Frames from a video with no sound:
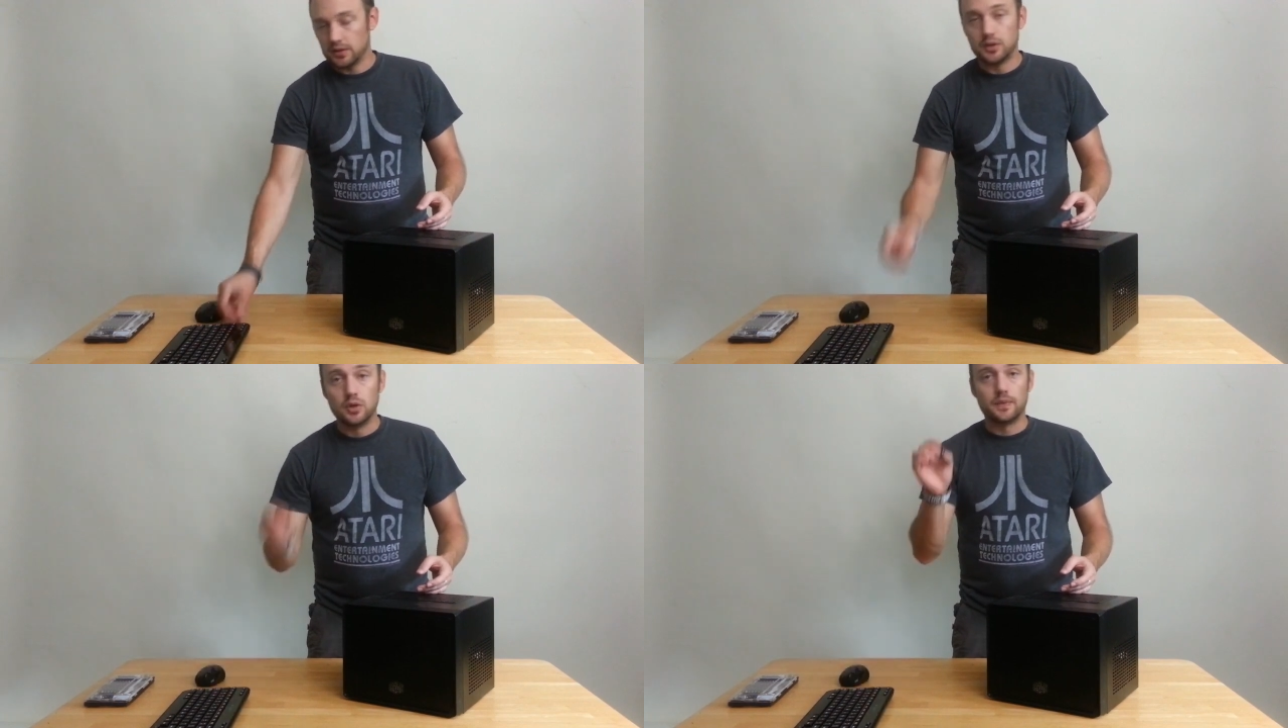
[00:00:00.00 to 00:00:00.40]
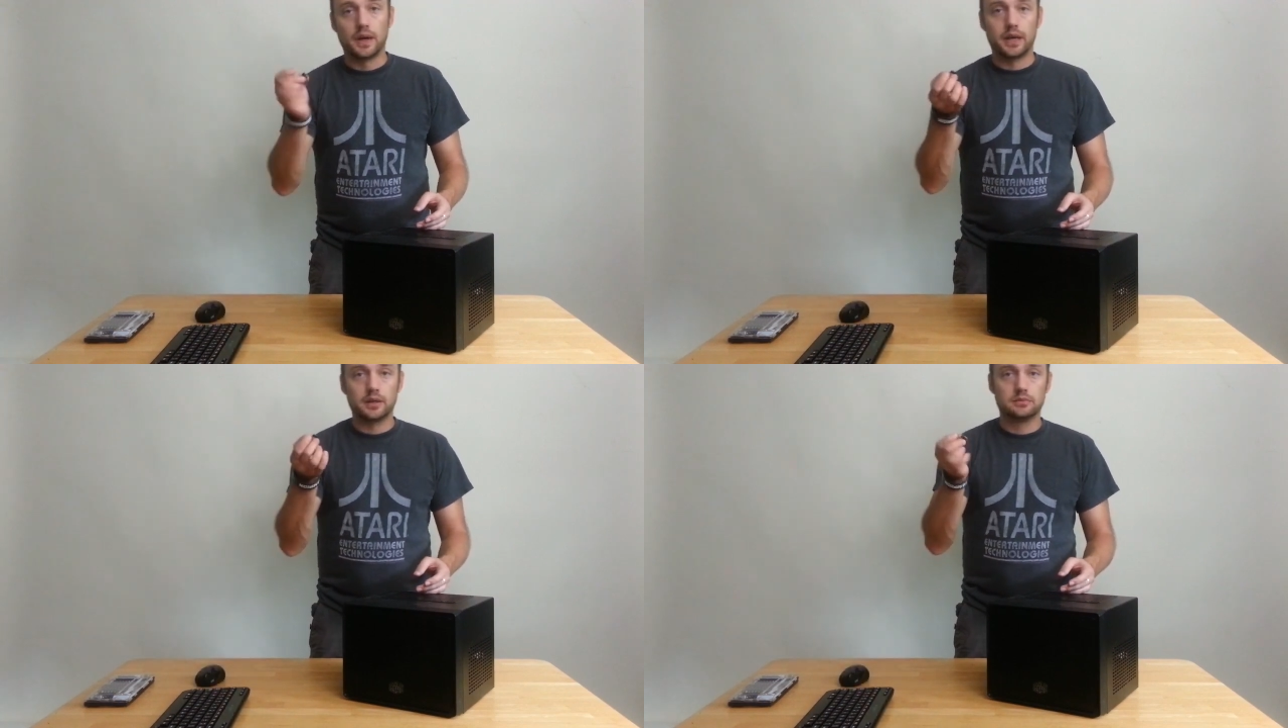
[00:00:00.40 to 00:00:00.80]

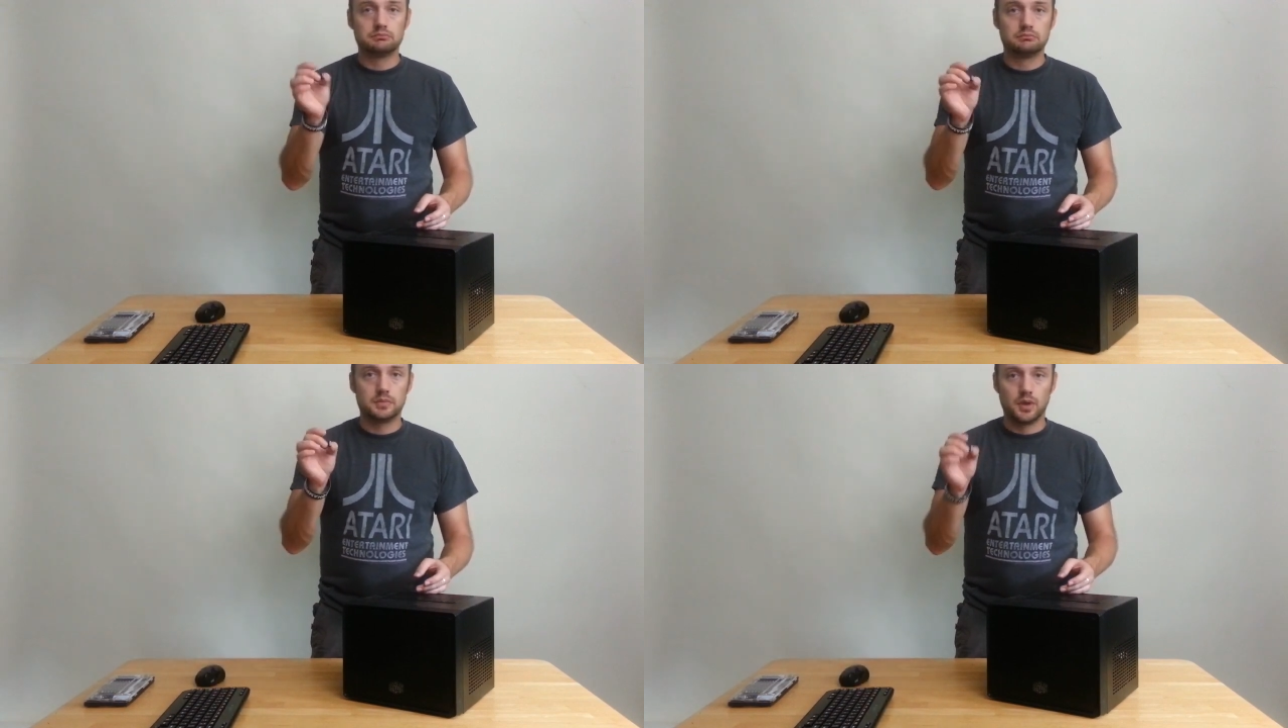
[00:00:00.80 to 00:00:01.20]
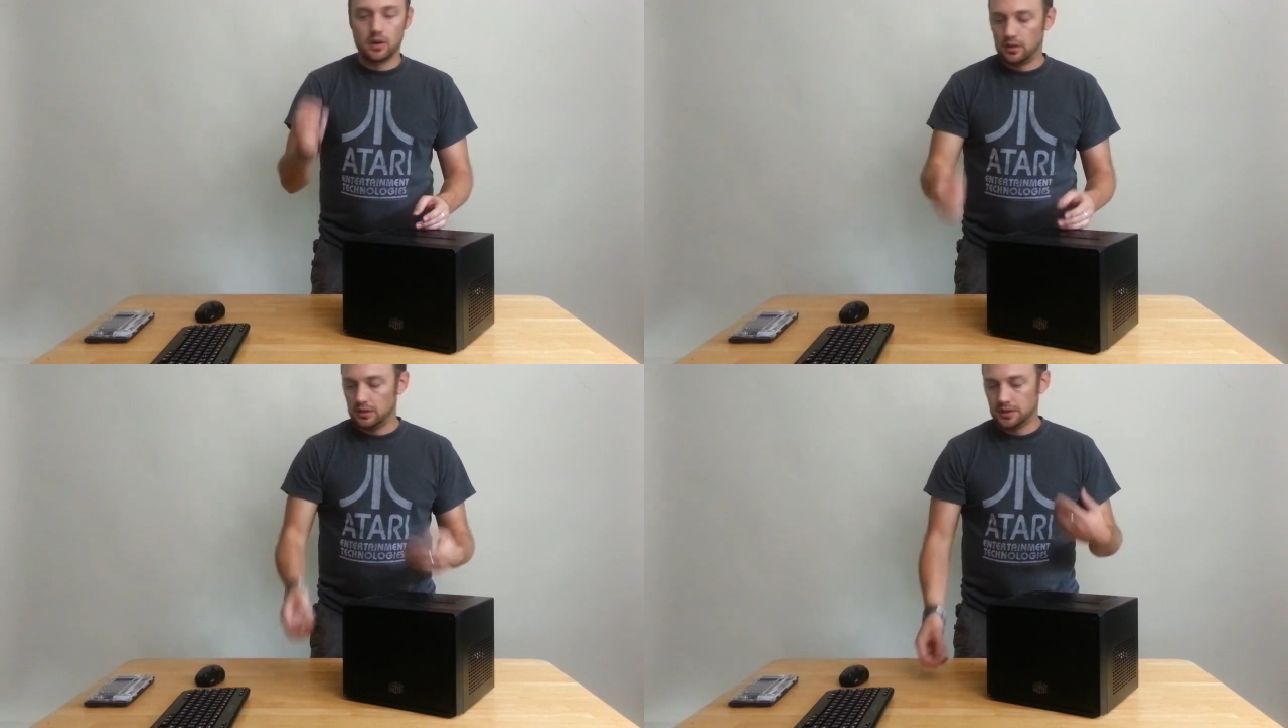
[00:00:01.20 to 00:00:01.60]
Unify
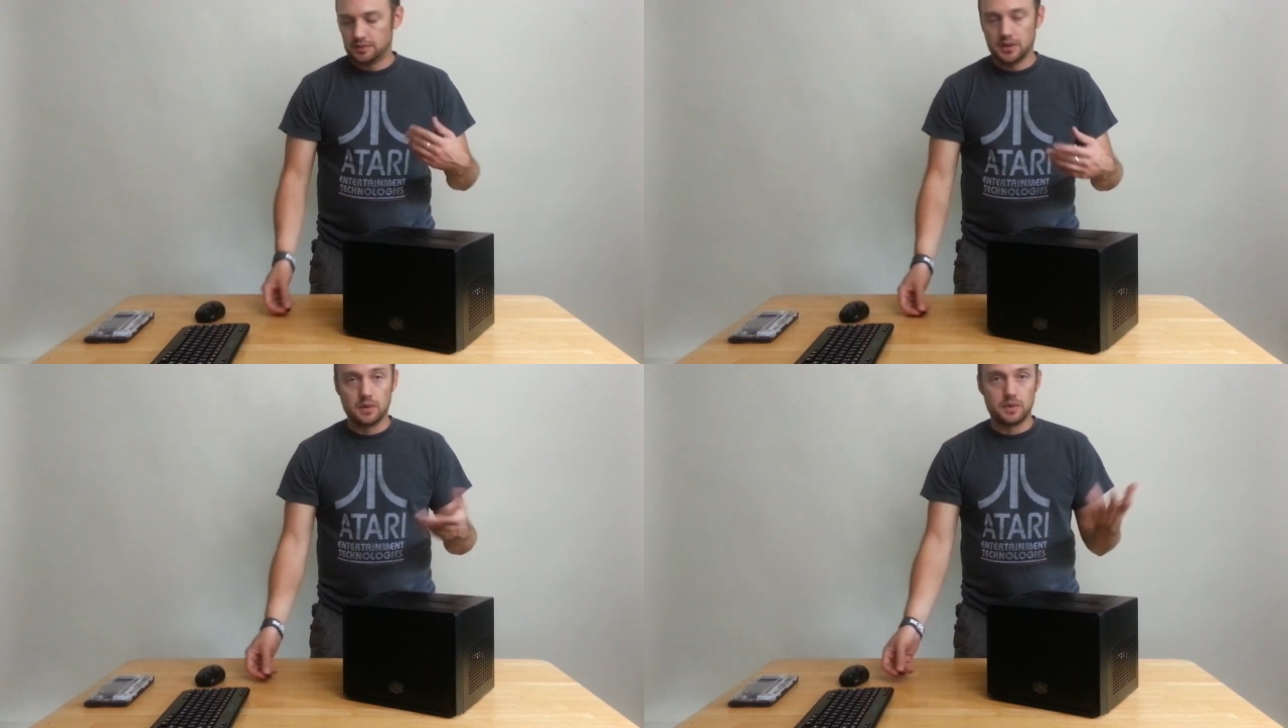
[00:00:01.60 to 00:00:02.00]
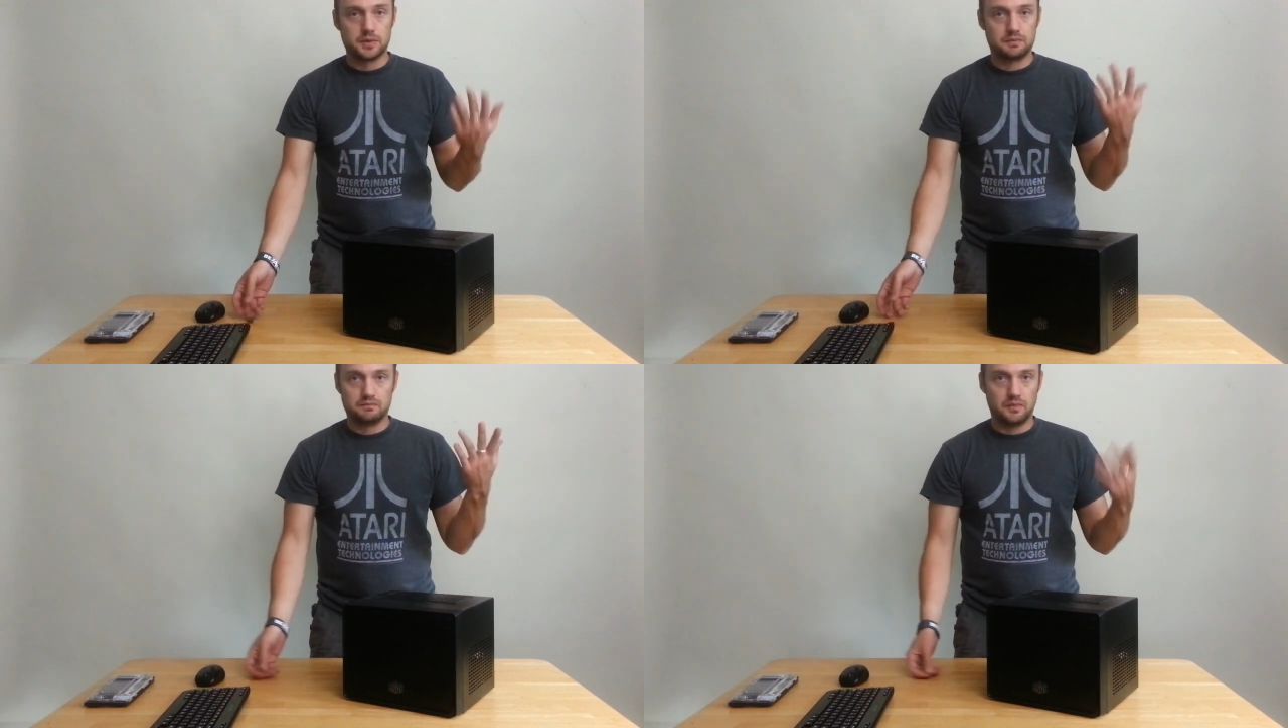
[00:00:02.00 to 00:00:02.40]
dongle, and it
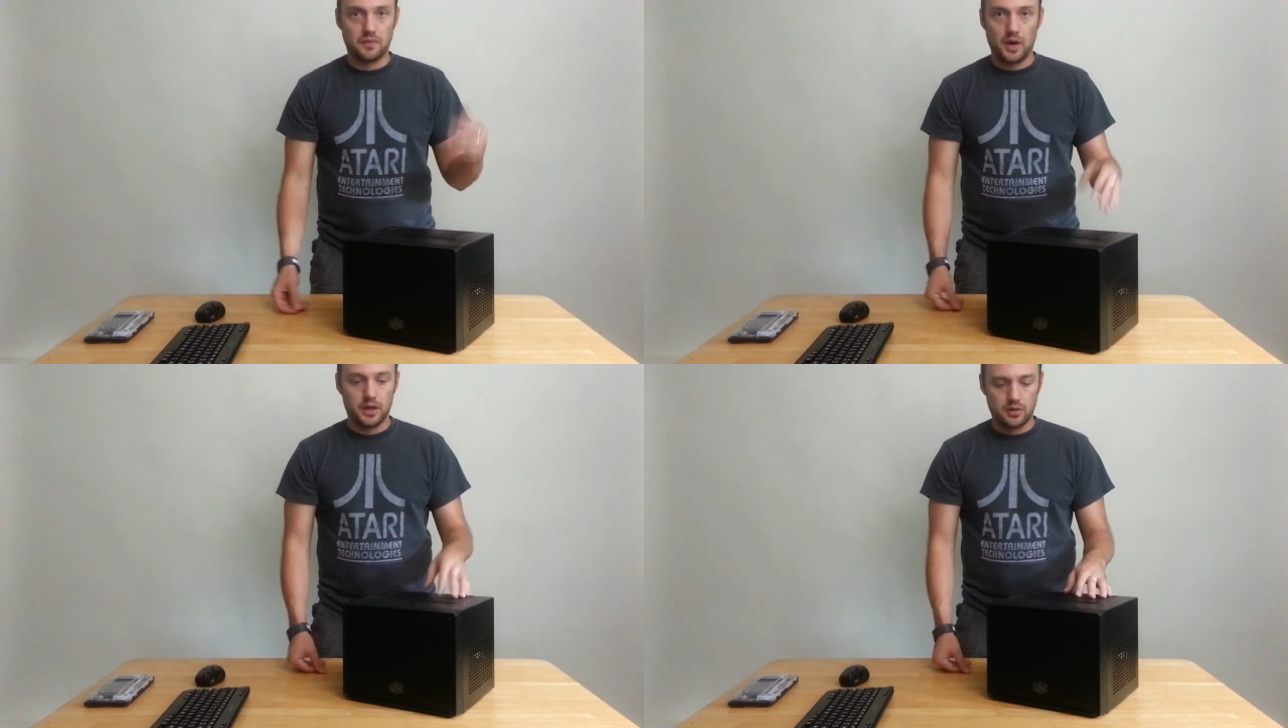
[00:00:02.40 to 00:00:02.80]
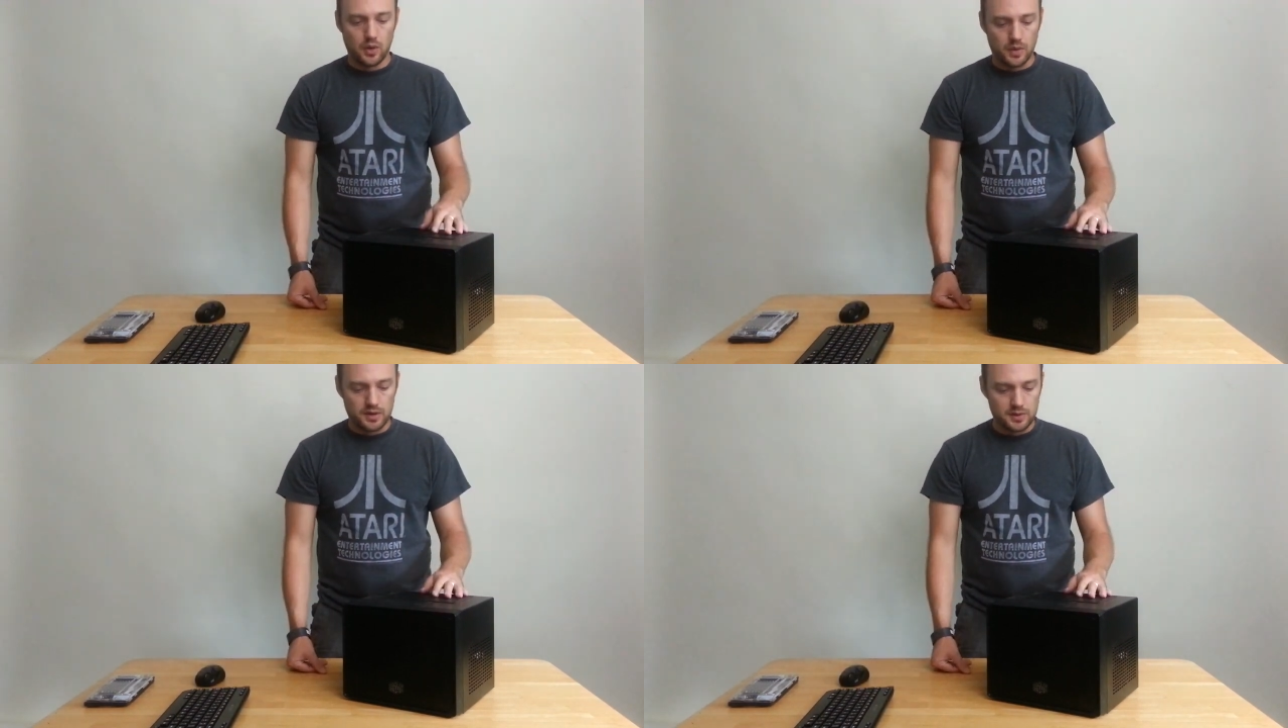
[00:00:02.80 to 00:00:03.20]
was fine,
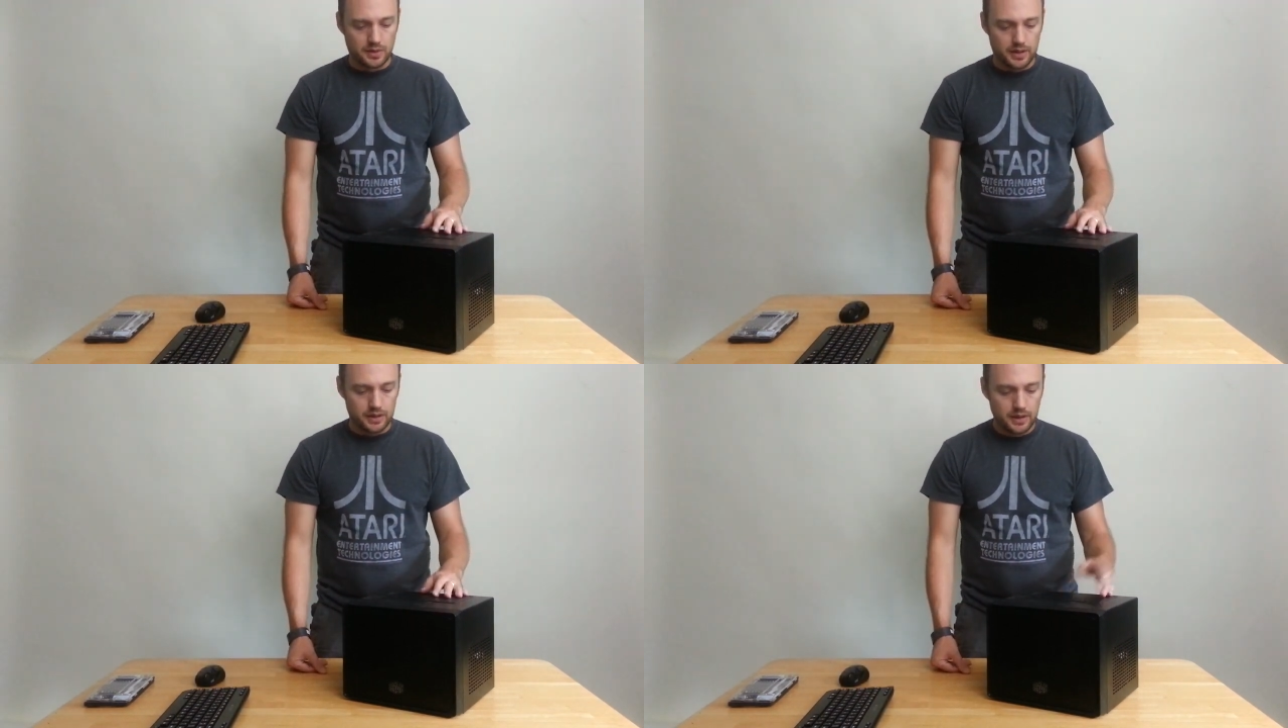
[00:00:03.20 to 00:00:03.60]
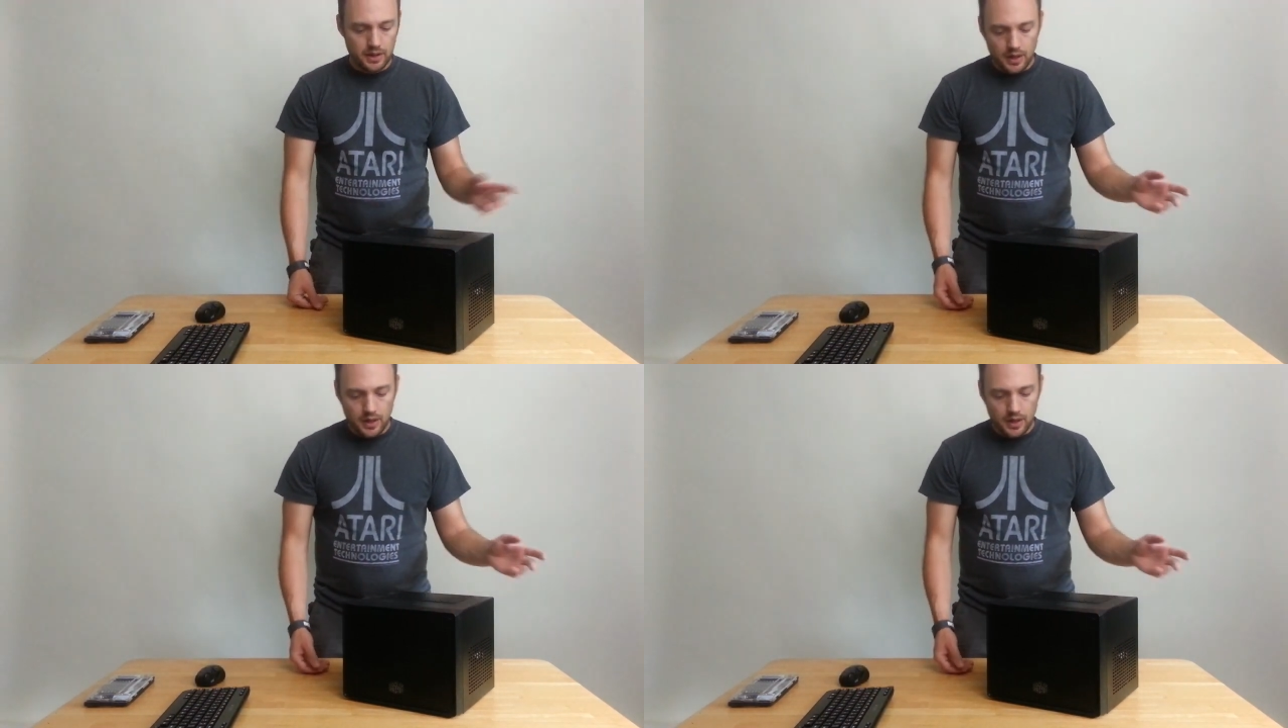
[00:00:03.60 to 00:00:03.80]
no worries about it.